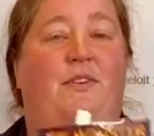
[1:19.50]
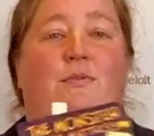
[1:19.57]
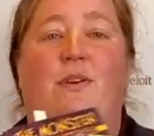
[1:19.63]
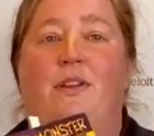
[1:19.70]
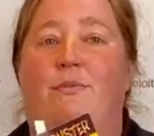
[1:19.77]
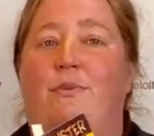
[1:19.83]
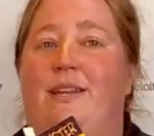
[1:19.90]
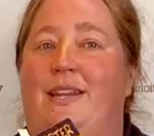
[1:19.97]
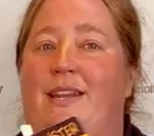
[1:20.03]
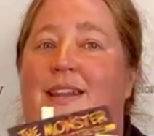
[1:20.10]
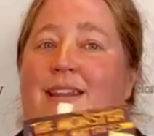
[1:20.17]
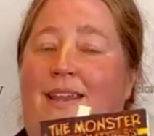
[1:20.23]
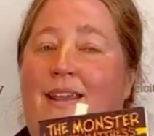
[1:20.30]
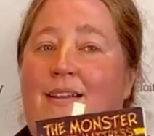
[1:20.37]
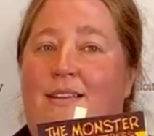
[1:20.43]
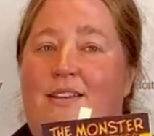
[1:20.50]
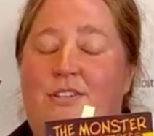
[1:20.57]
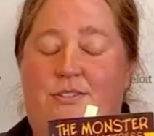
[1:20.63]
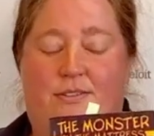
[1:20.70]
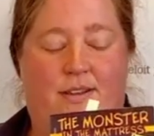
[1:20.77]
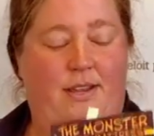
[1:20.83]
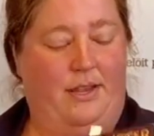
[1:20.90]
you want to read it in English,
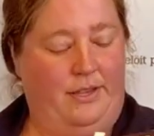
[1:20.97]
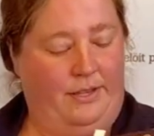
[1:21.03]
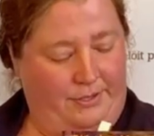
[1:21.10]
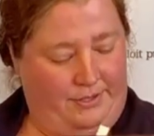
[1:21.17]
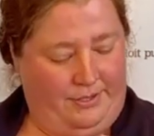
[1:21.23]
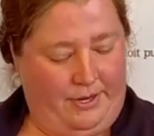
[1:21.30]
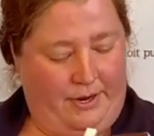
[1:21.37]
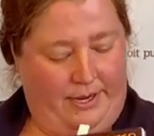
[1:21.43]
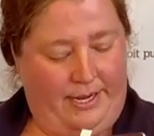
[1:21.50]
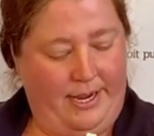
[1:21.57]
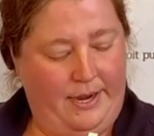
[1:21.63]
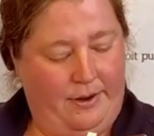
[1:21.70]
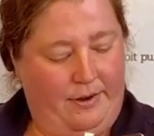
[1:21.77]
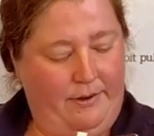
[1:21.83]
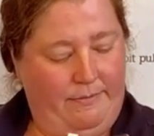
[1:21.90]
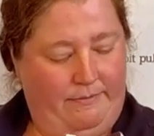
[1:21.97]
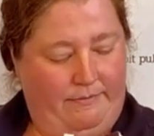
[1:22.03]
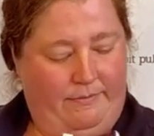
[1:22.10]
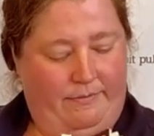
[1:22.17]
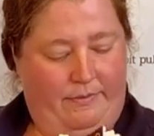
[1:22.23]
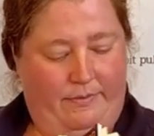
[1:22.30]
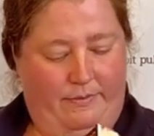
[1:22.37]
you start here,
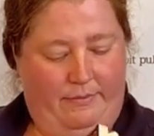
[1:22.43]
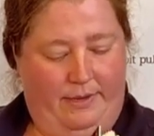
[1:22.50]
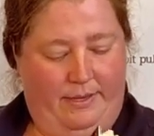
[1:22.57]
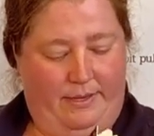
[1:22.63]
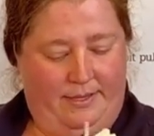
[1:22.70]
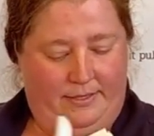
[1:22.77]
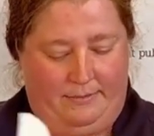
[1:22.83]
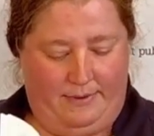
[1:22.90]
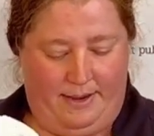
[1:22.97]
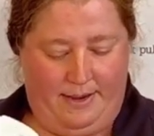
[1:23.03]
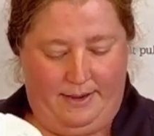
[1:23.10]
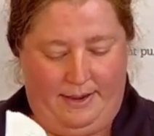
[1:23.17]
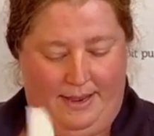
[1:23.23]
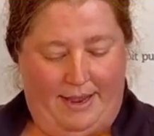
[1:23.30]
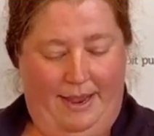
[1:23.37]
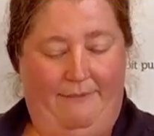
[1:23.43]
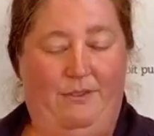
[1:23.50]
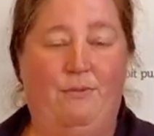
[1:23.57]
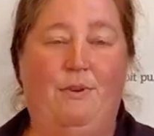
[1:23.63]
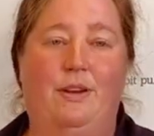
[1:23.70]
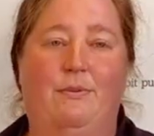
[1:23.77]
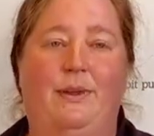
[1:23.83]
read this way. If you
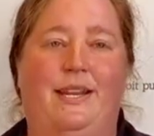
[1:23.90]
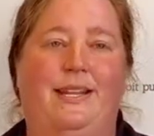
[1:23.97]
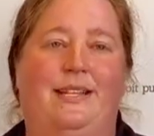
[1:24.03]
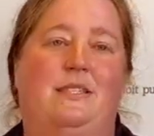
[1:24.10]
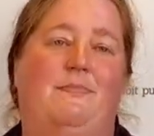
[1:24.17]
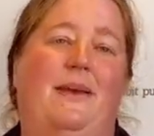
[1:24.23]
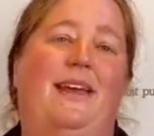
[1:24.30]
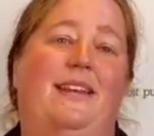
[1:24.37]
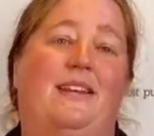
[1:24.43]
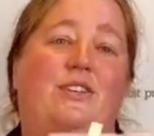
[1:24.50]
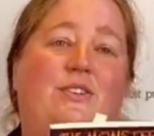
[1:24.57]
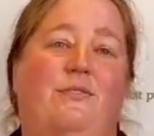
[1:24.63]
want to read it in Spanish,